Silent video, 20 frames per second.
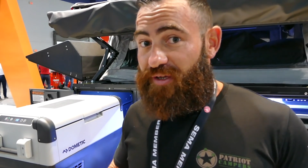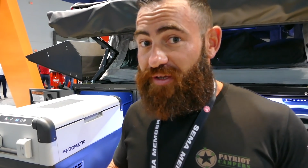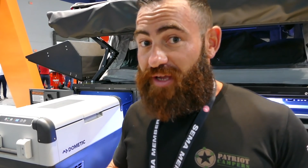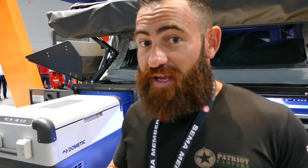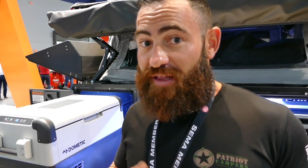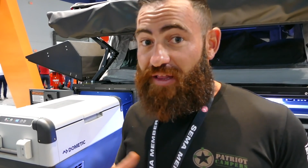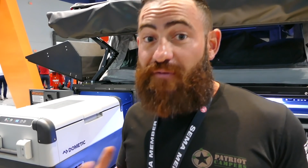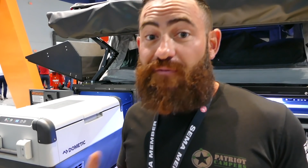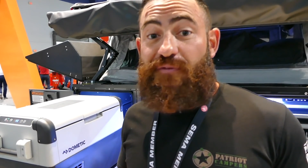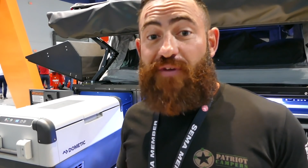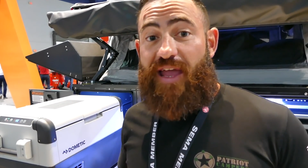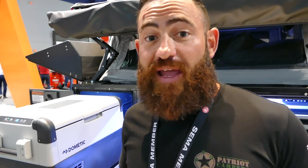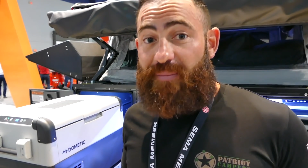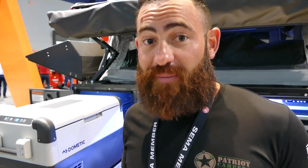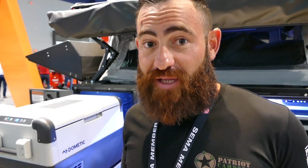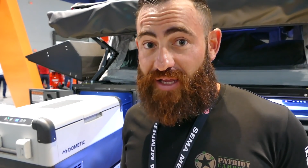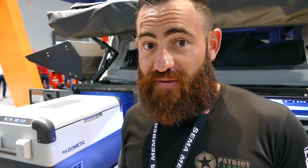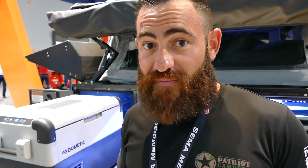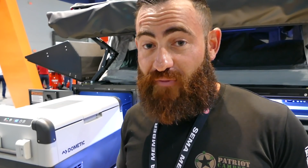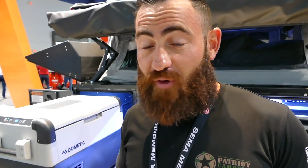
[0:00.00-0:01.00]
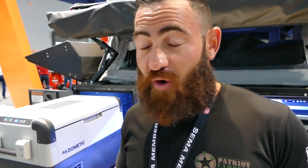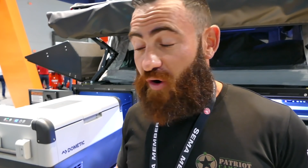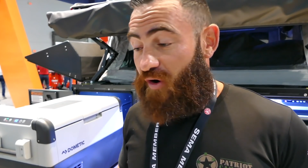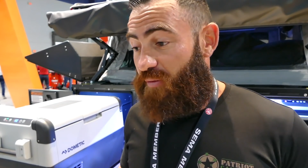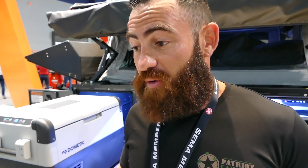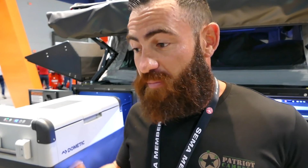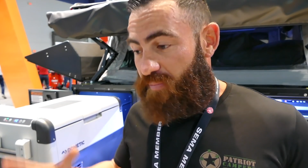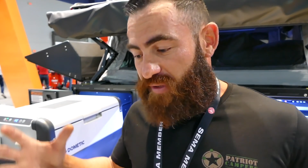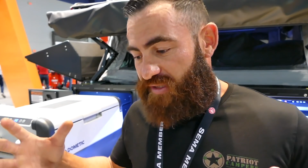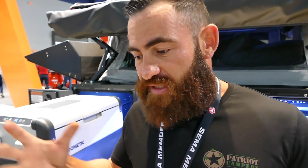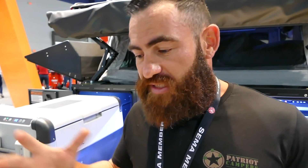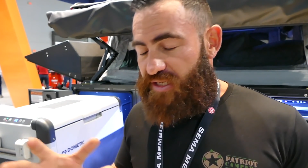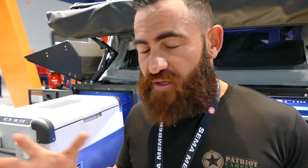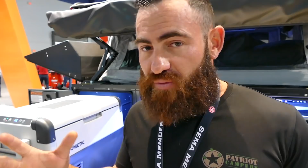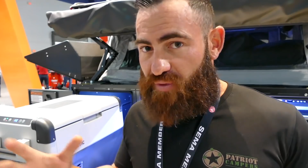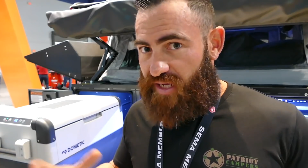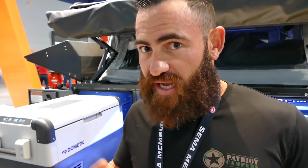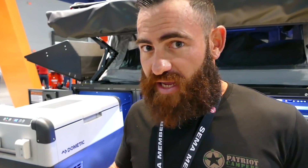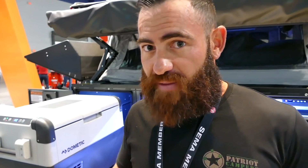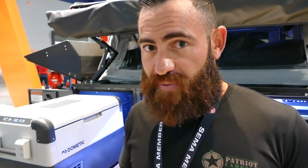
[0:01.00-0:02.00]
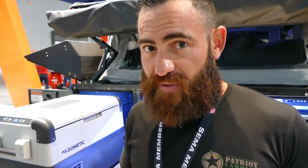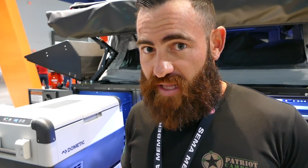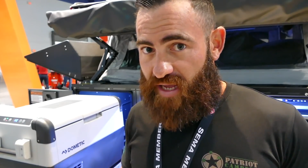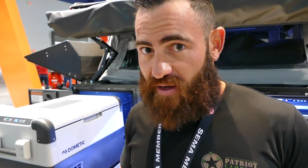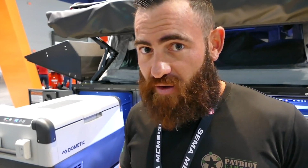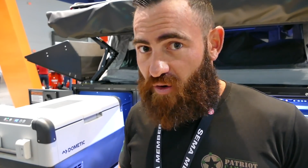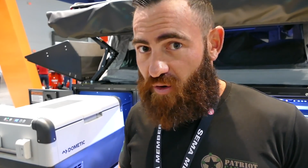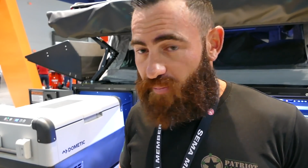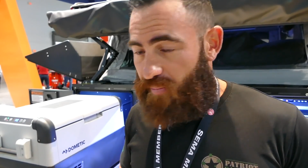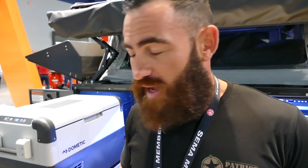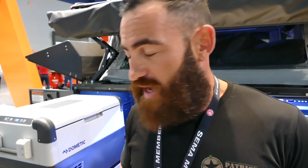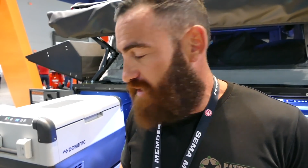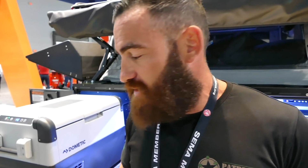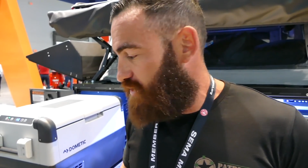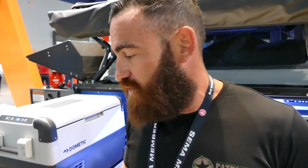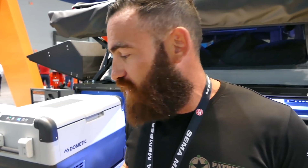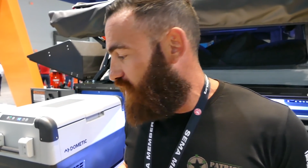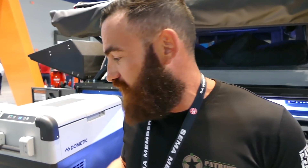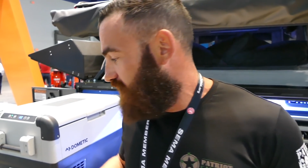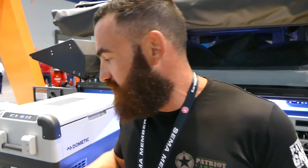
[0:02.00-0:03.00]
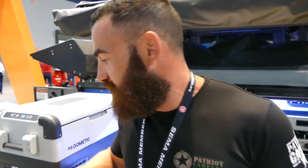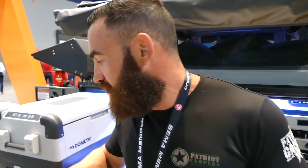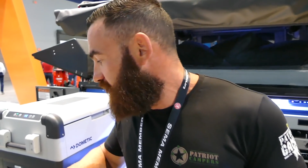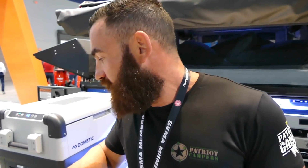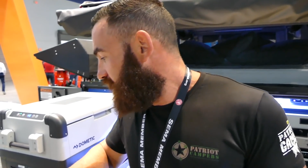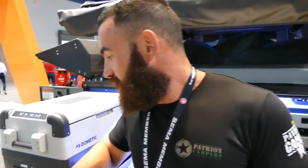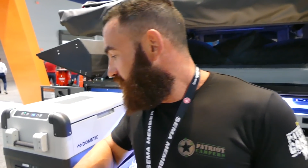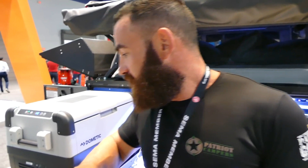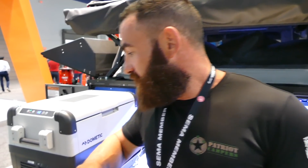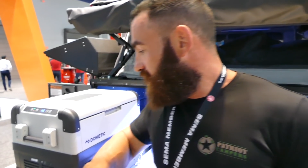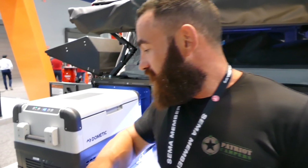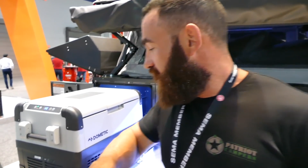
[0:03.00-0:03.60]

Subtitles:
in the family environment, but still keeping that compact size. So